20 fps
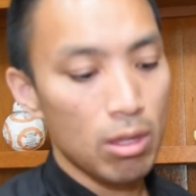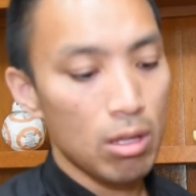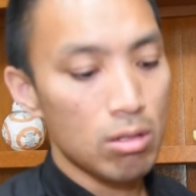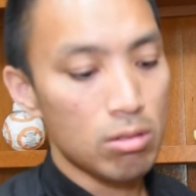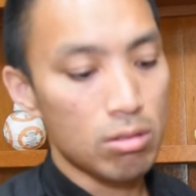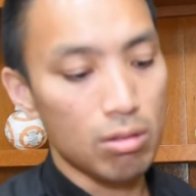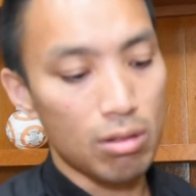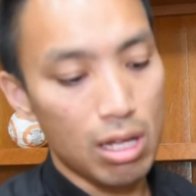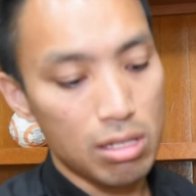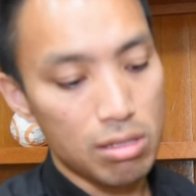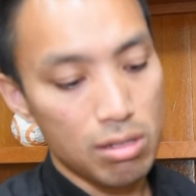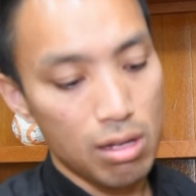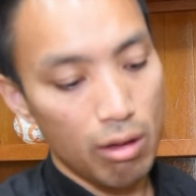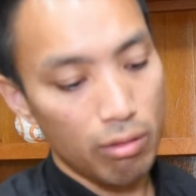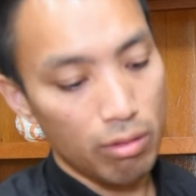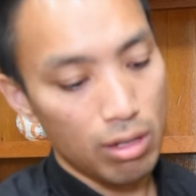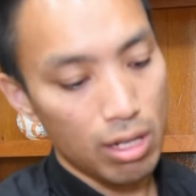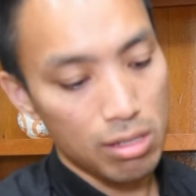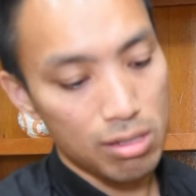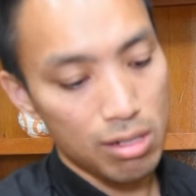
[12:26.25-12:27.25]
So that's
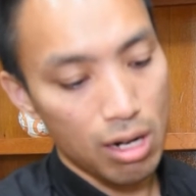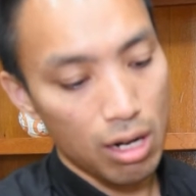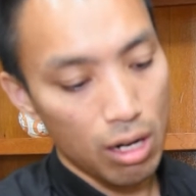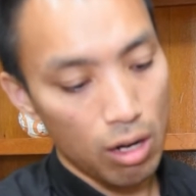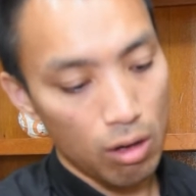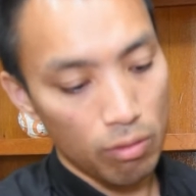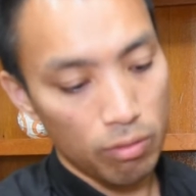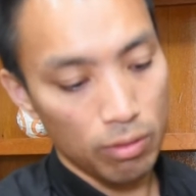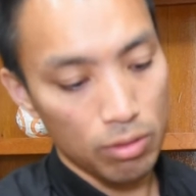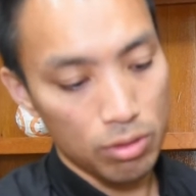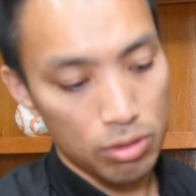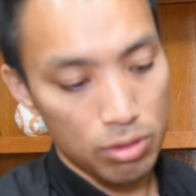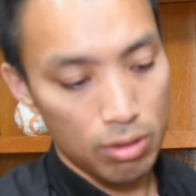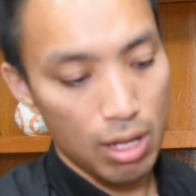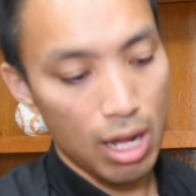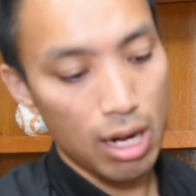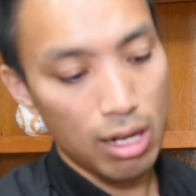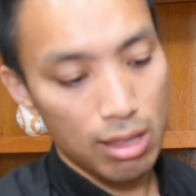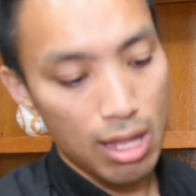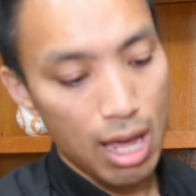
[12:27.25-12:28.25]
not helpful. So
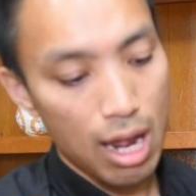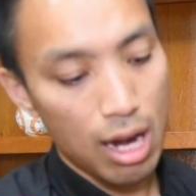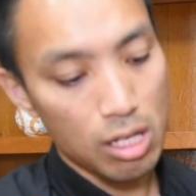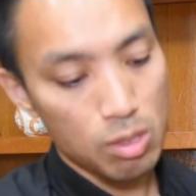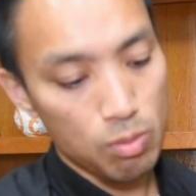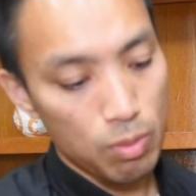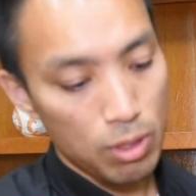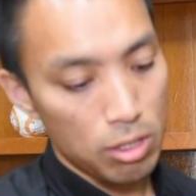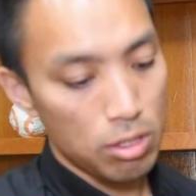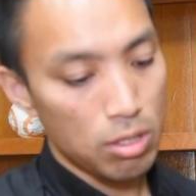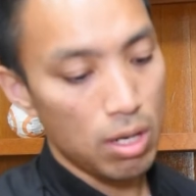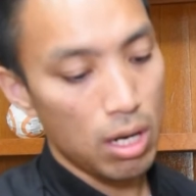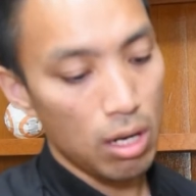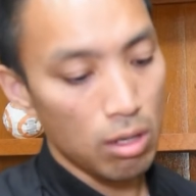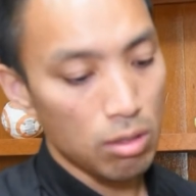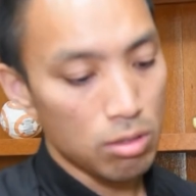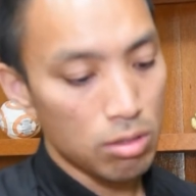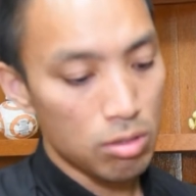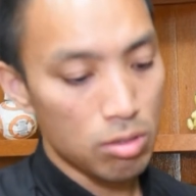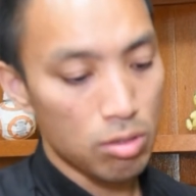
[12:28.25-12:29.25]
that has been
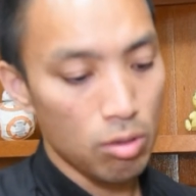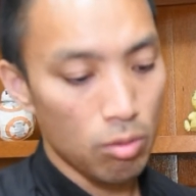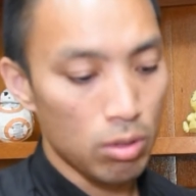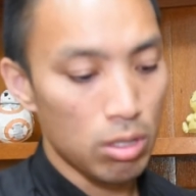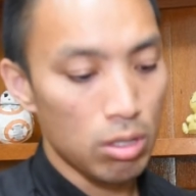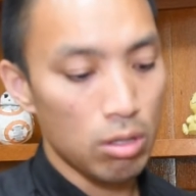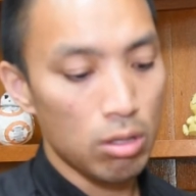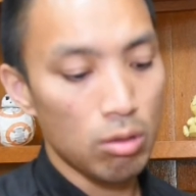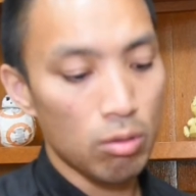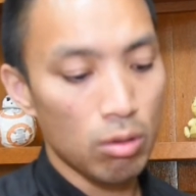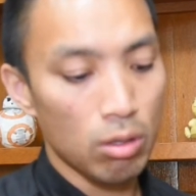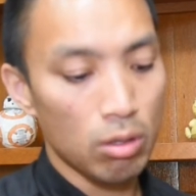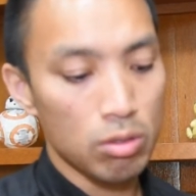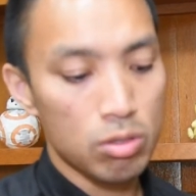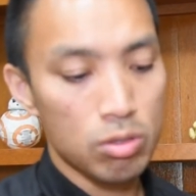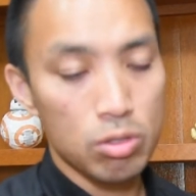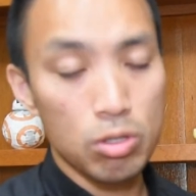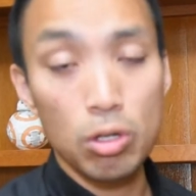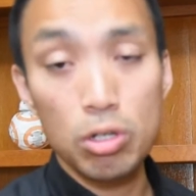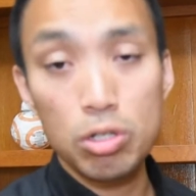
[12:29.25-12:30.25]
changed. So when you do a
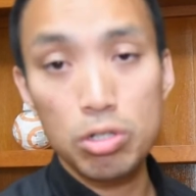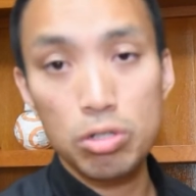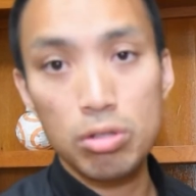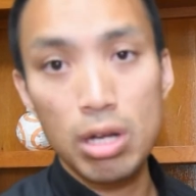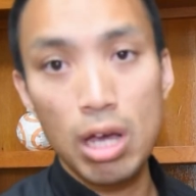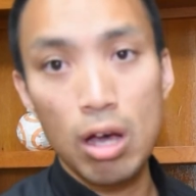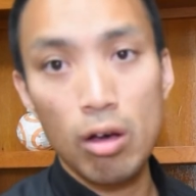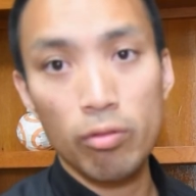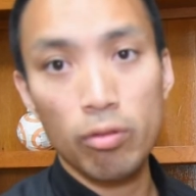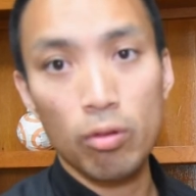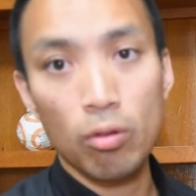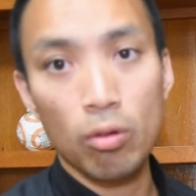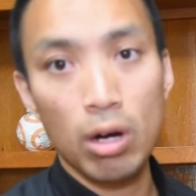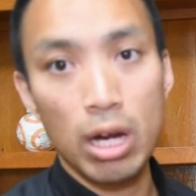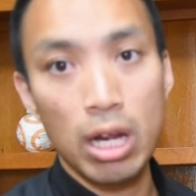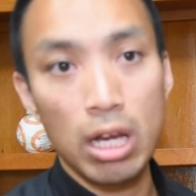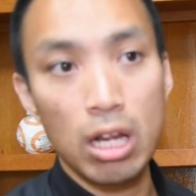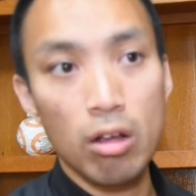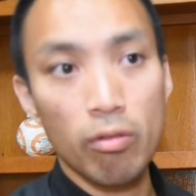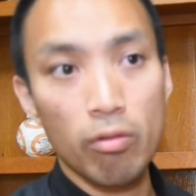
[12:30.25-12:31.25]
search now for
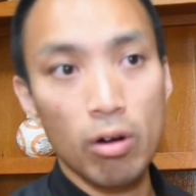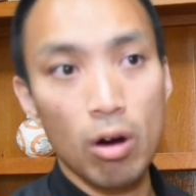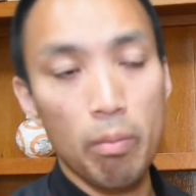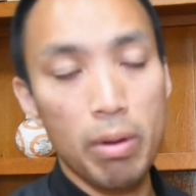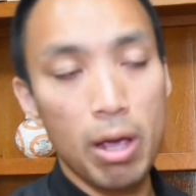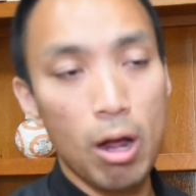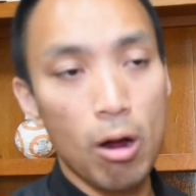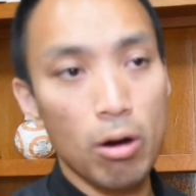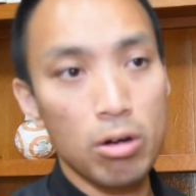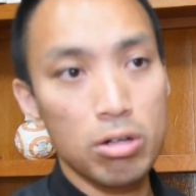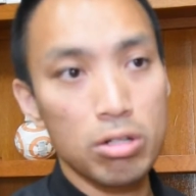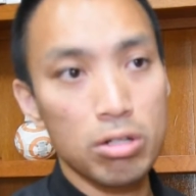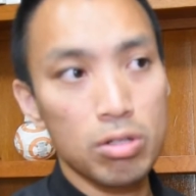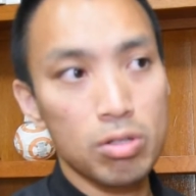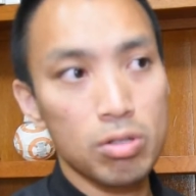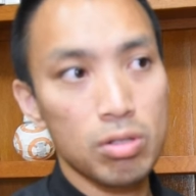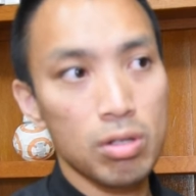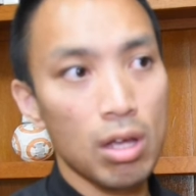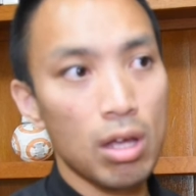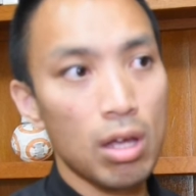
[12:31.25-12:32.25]
any of our
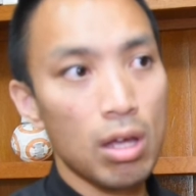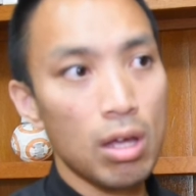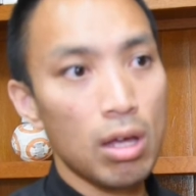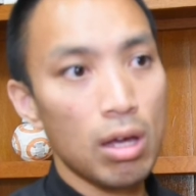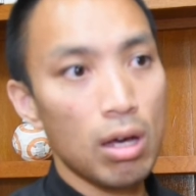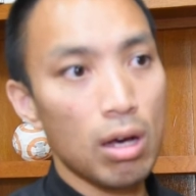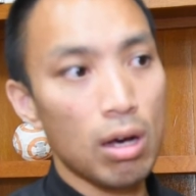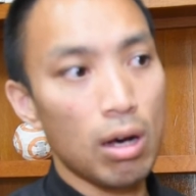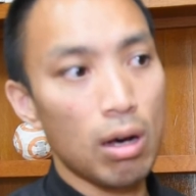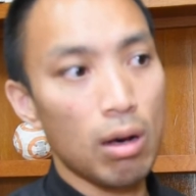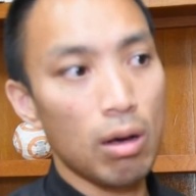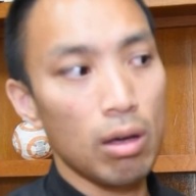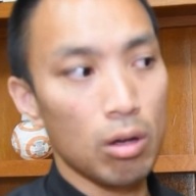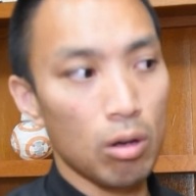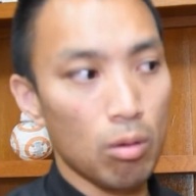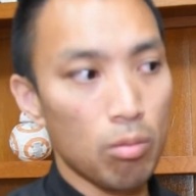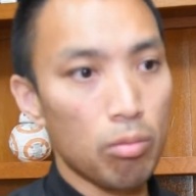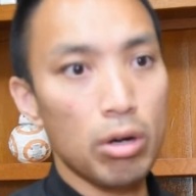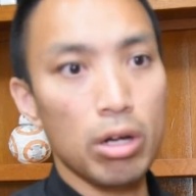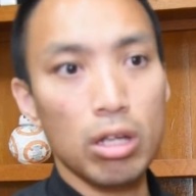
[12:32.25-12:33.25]
parishes,
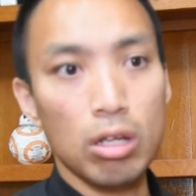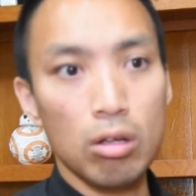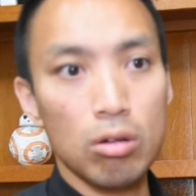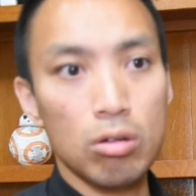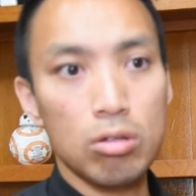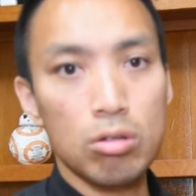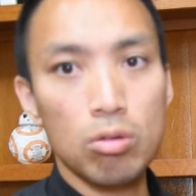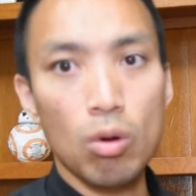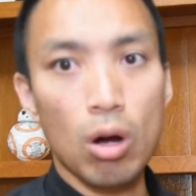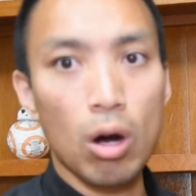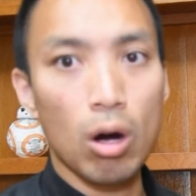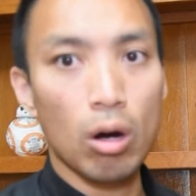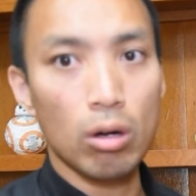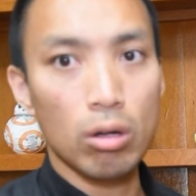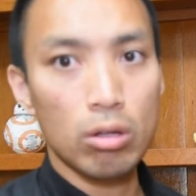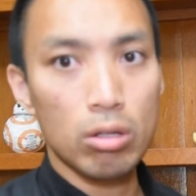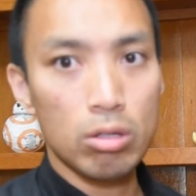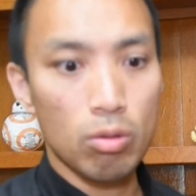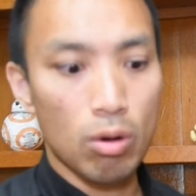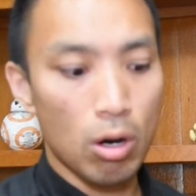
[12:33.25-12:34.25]
it'll bring you to
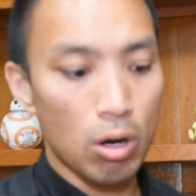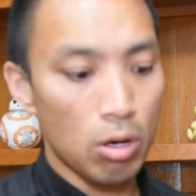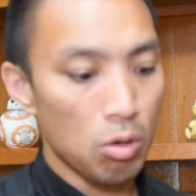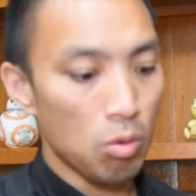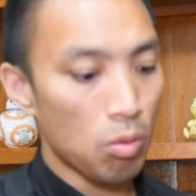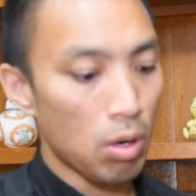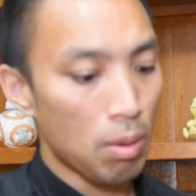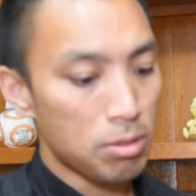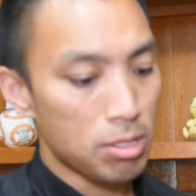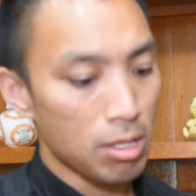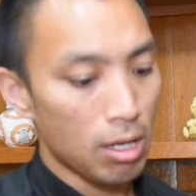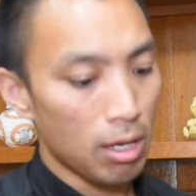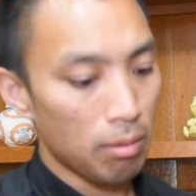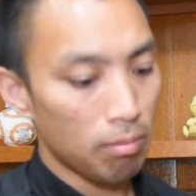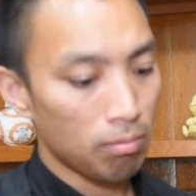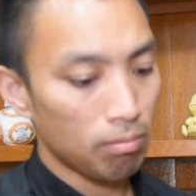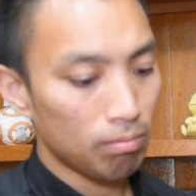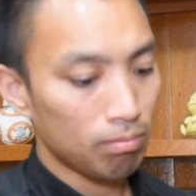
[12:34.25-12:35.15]
our new website.